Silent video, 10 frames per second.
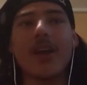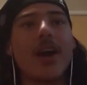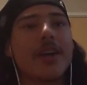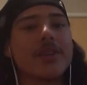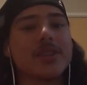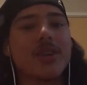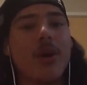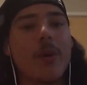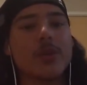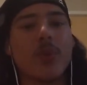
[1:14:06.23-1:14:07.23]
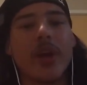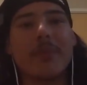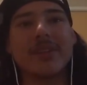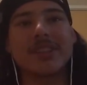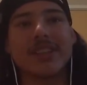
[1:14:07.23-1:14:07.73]
I used to always wake up
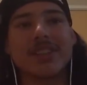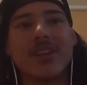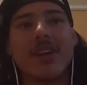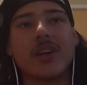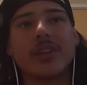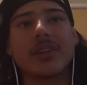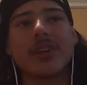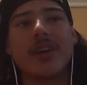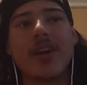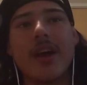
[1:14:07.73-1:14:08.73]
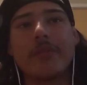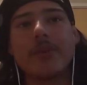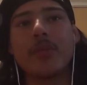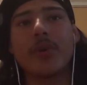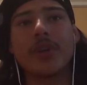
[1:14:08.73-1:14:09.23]
at 6 o'clock every
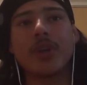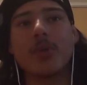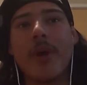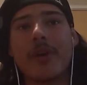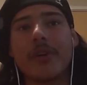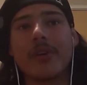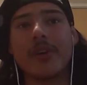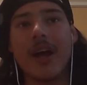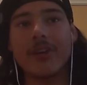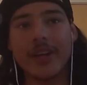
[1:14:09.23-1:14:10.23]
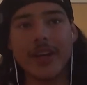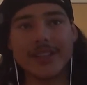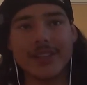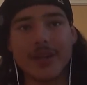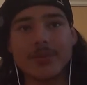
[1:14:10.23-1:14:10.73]
morning, no matter how late I
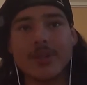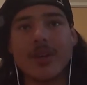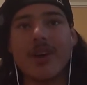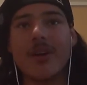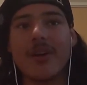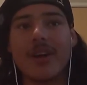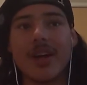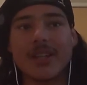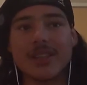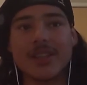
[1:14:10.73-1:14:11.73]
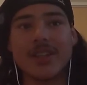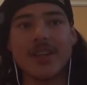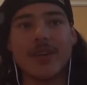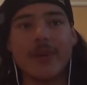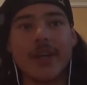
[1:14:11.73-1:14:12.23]
slept. As a kid,
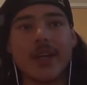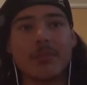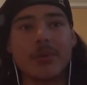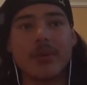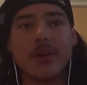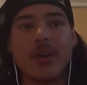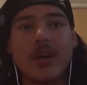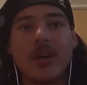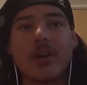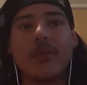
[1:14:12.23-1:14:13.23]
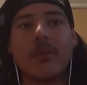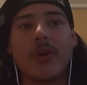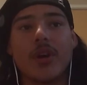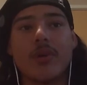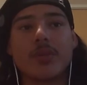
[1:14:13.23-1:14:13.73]
I'd wake up,
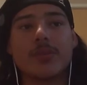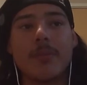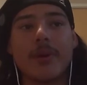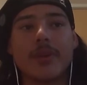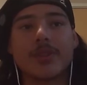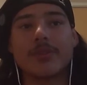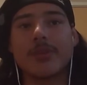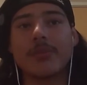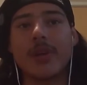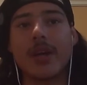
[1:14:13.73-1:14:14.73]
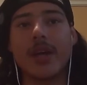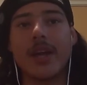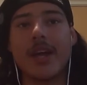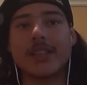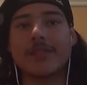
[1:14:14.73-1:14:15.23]
go into my parents' room, and
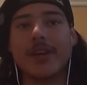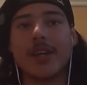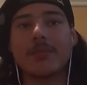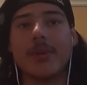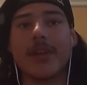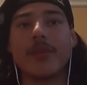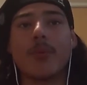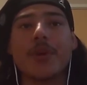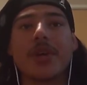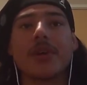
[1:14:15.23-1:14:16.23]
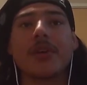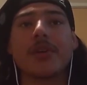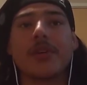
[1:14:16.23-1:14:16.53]
ask if I can play the Wii.